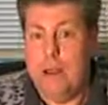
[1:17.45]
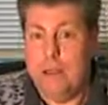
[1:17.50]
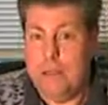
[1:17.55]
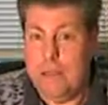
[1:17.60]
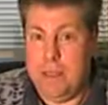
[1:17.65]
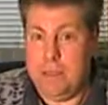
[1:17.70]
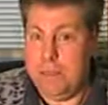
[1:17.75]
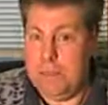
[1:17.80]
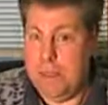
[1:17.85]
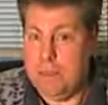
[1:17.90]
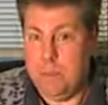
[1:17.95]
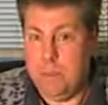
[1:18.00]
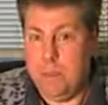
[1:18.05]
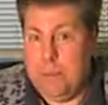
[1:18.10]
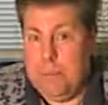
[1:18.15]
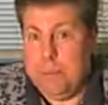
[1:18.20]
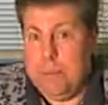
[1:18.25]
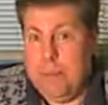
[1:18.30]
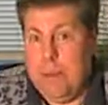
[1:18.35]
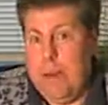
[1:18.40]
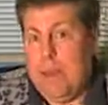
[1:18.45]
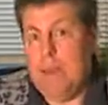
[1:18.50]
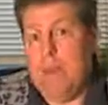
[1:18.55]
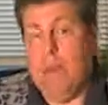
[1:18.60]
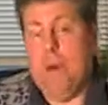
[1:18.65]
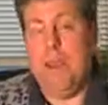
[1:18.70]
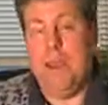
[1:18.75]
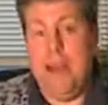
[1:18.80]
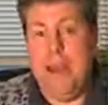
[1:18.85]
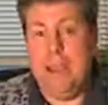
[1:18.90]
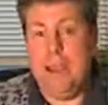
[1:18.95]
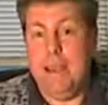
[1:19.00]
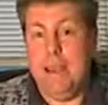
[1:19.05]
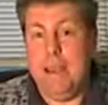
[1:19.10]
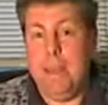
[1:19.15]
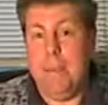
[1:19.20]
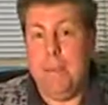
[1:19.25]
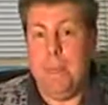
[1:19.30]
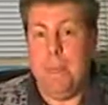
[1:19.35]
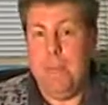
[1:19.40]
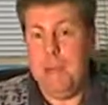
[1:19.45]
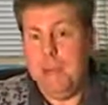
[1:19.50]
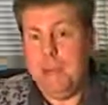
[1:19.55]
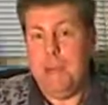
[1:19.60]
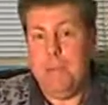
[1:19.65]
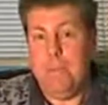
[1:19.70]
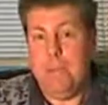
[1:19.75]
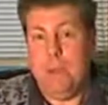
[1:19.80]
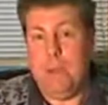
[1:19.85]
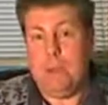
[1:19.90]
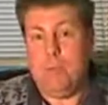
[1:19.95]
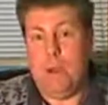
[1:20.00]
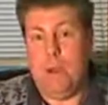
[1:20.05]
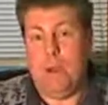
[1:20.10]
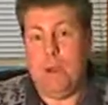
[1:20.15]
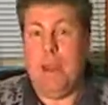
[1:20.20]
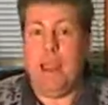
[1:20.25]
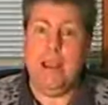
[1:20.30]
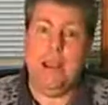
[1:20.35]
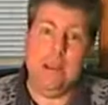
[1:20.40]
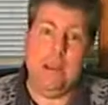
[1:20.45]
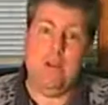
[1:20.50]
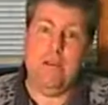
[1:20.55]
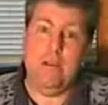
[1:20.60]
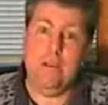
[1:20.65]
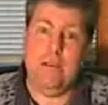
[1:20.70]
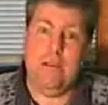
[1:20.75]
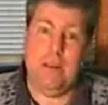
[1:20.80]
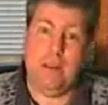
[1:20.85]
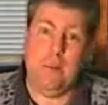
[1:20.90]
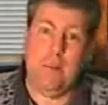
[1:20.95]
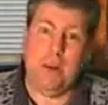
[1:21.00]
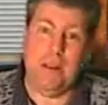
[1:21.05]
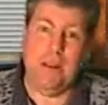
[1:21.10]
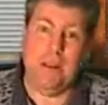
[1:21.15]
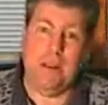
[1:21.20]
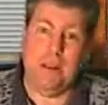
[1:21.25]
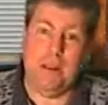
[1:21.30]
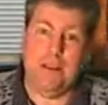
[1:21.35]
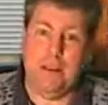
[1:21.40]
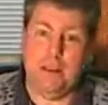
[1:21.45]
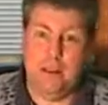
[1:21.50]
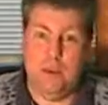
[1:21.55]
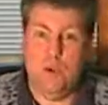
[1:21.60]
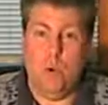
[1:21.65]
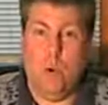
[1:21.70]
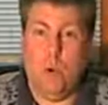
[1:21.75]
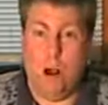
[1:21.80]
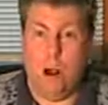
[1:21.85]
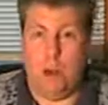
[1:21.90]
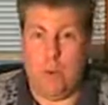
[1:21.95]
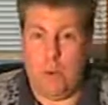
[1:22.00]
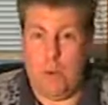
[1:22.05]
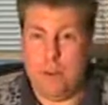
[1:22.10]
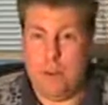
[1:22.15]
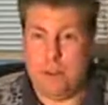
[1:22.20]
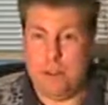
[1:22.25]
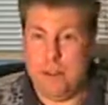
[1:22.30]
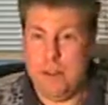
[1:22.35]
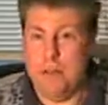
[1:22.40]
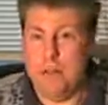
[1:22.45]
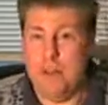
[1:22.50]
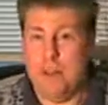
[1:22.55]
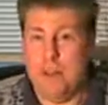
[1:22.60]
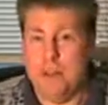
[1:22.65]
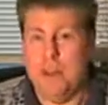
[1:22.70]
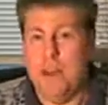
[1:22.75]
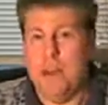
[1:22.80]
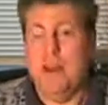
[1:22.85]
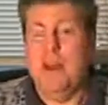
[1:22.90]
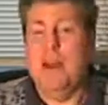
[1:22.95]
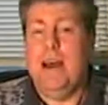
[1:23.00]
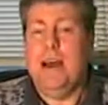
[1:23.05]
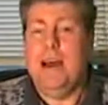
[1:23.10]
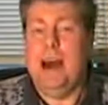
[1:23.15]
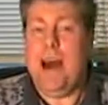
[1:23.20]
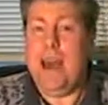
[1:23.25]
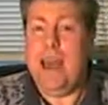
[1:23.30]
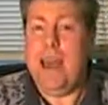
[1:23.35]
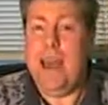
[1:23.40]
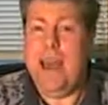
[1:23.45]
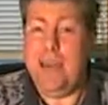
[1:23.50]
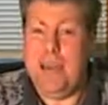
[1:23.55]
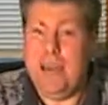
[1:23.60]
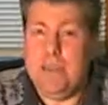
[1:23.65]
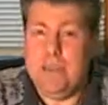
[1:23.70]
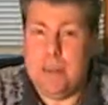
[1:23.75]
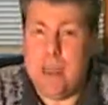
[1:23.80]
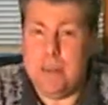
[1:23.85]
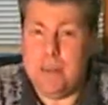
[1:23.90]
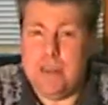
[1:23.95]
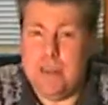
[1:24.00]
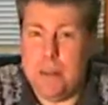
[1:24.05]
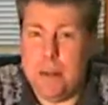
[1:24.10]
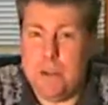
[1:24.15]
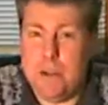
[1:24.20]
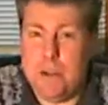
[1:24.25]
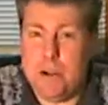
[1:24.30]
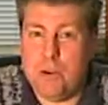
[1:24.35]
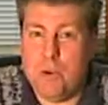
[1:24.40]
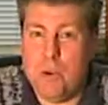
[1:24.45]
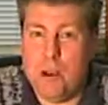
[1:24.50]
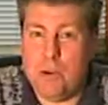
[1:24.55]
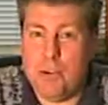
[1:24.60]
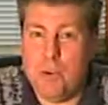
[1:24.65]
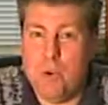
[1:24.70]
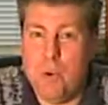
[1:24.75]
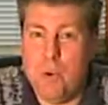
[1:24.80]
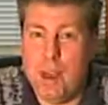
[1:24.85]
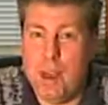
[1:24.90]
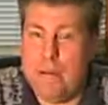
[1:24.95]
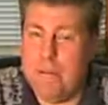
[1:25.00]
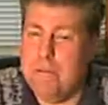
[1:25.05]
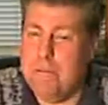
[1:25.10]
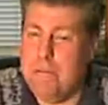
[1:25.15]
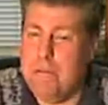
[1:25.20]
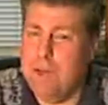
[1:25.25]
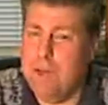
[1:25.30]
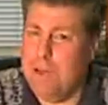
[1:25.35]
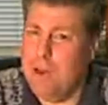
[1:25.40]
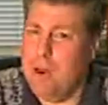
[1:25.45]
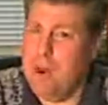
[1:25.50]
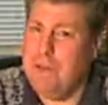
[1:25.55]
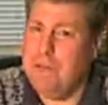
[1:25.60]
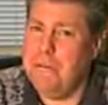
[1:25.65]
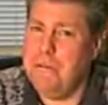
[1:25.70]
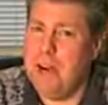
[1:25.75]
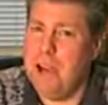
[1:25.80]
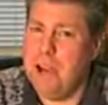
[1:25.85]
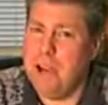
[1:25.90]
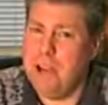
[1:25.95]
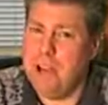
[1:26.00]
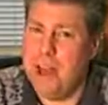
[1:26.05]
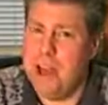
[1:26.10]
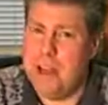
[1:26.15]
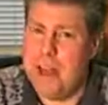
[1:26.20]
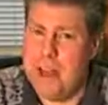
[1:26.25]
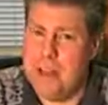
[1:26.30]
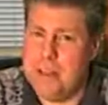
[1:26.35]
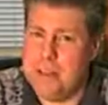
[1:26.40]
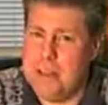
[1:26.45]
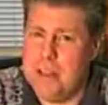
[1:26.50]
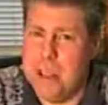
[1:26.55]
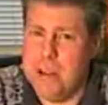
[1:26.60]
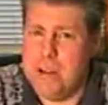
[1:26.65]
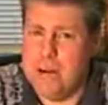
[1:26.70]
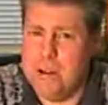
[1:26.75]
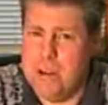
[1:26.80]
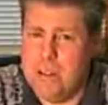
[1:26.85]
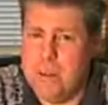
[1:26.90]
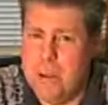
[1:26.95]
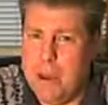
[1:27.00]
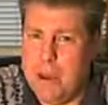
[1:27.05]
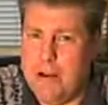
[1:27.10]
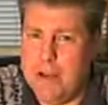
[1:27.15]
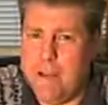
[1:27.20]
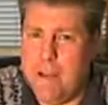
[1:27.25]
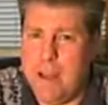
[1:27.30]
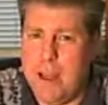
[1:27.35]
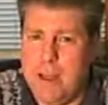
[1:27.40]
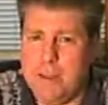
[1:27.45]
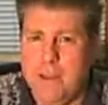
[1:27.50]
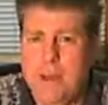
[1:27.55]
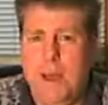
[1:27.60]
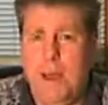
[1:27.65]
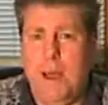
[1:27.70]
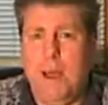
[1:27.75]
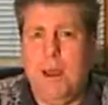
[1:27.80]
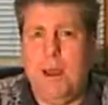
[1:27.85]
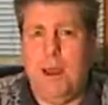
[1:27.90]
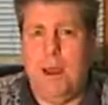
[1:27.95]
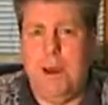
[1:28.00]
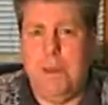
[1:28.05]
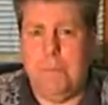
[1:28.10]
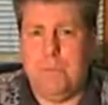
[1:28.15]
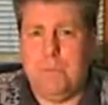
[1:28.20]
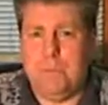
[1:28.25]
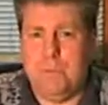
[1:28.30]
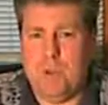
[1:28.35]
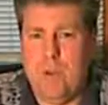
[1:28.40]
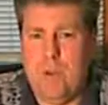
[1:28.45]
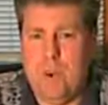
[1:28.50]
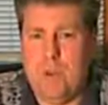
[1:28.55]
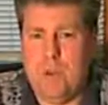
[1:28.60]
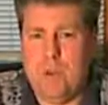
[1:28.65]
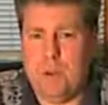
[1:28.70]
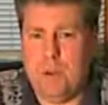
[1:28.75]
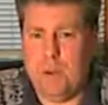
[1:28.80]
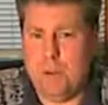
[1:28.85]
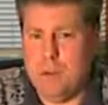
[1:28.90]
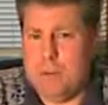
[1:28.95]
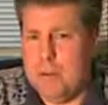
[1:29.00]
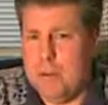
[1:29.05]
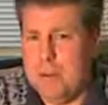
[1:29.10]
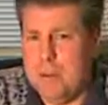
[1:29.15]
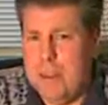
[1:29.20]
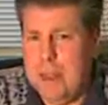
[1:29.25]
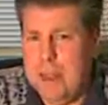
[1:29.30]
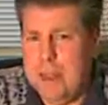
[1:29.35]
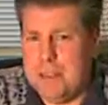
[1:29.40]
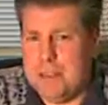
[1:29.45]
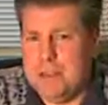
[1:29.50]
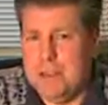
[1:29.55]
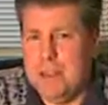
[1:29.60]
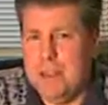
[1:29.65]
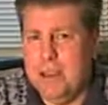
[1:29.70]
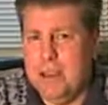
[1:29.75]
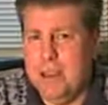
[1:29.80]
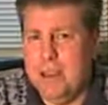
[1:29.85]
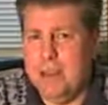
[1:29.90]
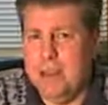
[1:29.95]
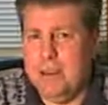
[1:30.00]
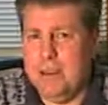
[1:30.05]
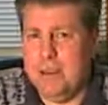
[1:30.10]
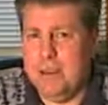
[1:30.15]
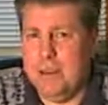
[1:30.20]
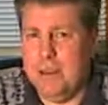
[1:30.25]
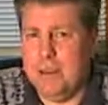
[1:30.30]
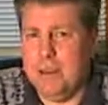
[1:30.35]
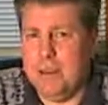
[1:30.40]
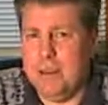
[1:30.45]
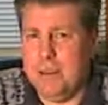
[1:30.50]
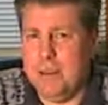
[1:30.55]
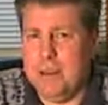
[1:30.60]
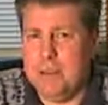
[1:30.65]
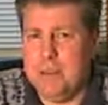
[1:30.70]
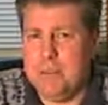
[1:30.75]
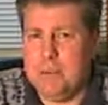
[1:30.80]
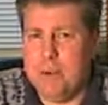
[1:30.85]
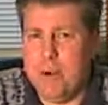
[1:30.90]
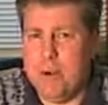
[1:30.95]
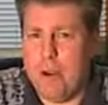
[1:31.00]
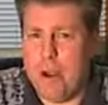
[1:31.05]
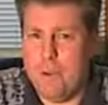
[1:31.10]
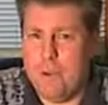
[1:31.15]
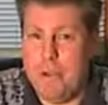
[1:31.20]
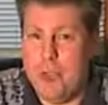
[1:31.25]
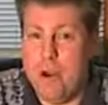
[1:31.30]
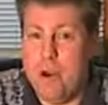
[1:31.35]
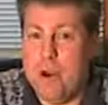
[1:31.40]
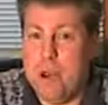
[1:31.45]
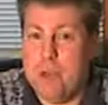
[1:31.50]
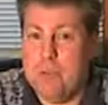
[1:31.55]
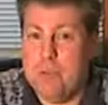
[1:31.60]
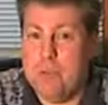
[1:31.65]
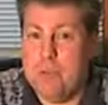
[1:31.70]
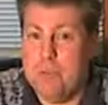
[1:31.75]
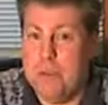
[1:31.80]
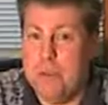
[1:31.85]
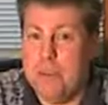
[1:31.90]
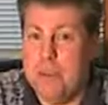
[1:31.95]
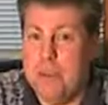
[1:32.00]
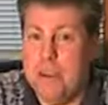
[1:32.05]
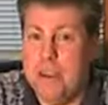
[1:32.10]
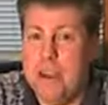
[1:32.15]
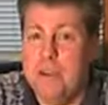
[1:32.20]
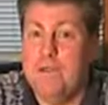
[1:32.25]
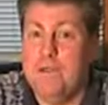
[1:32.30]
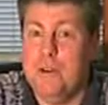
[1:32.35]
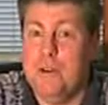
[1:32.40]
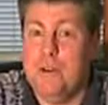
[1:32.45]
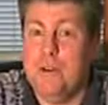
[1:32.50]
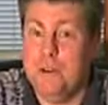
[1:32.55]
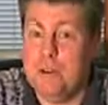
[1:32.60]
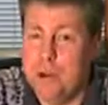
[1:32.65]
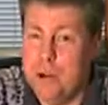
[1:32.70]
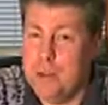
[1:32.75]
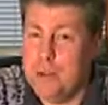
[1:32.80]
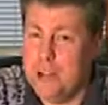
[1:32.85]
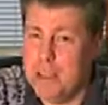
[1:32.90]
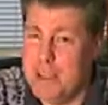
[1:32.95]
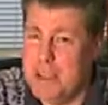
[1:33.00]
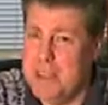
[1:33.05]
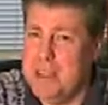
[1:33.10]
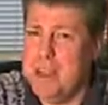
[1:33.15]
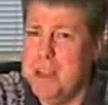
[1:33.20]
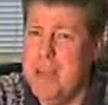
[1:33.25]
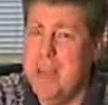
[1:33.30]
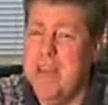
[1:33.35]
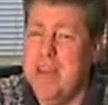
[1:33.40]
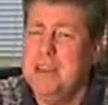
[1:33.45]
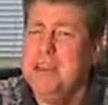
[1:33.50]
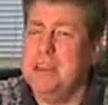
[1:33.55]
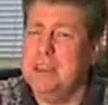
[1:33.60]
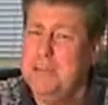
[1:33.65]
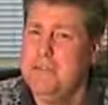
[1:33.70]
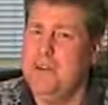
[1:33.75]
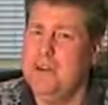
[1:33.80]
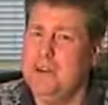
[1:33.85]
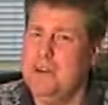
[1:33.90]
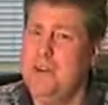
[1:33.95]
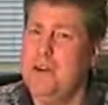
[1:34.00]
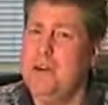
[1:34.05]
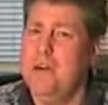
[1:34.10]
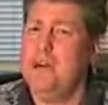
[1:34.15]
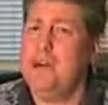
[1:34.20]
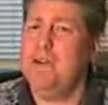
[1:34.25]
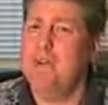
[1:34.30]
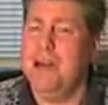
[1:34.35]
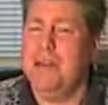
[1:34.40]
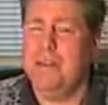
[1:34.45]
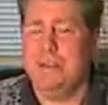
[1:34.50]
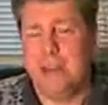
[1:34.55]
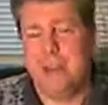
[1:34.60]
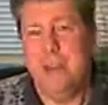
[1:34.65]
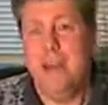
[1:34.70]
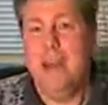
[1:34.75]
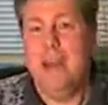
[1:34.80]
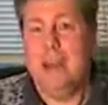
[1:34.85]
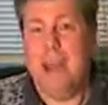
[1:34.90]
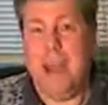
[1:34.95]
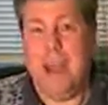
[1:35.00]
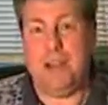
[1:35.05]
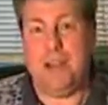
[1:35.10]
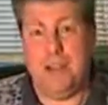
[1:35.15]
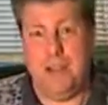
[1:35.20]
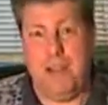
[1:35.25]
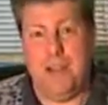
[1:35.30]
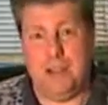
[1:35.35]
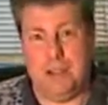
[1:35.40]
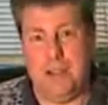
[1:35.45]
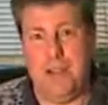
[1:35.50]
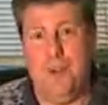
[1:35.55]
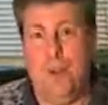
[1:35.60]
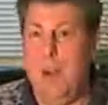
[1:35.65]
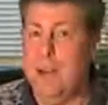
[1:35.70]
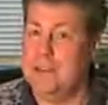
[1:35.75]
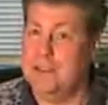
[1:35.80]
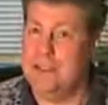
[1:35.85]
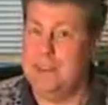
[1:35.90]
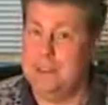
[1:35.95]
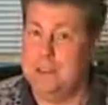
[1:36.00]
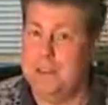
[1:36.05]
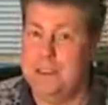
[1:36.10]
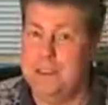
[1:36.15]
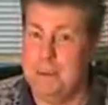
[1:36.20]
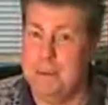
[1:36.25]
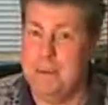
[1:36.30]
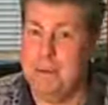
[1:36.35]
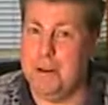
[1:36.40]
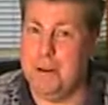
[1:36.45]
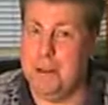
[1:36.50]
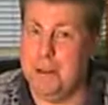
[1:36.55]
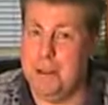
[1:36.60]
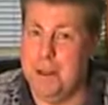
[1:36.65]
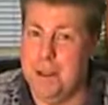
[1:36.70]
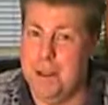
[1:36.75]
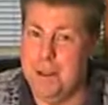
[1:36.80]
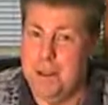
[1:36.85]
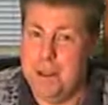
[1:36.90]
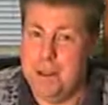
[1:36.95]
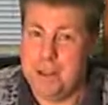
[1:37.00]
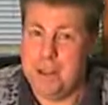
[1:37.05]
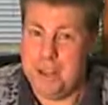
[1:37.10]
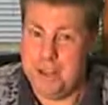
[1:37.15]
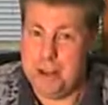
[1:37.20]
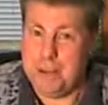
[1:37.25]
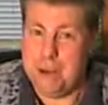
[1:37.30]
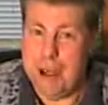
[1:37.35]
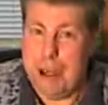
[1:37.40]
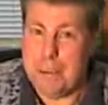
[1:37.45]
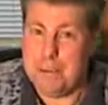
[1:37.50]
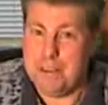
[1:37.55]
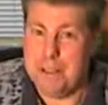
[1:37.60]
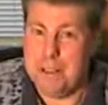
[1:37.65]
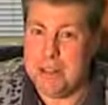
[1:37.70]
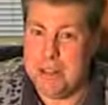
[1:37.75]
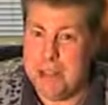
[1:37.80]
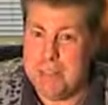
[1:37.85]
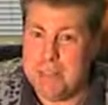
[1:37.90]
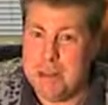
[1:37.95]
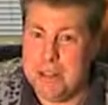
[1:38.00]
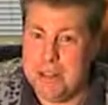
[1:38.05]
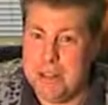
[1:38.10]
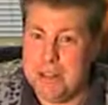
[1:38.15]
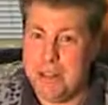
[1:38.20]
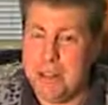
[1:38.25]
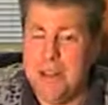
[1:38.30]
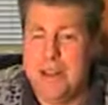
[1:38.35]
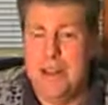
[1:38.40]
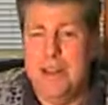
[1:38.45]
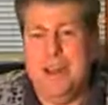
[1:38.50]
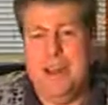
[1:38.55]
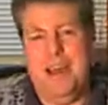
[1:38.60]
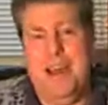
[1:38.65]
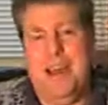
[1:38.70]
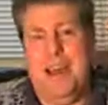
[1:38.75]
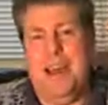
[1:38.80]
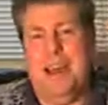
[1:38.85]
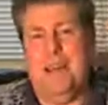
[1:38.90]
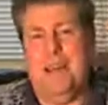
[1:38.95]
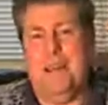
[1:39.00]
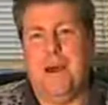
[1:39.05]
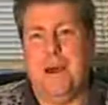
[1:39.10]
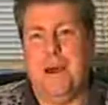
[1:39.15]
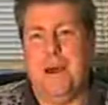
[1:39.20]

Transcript: that's willing to pay you $190. He pays $190, you give them $160, and you walk away with the difference. I have now stumbled across a way from an old friend, John Alexander, as a matter of fact, who I've worked with in the past and learned his programs. He calls this method the inverse purchase. His inverse purchase method actually has a twist to the typical seller option type of deal. And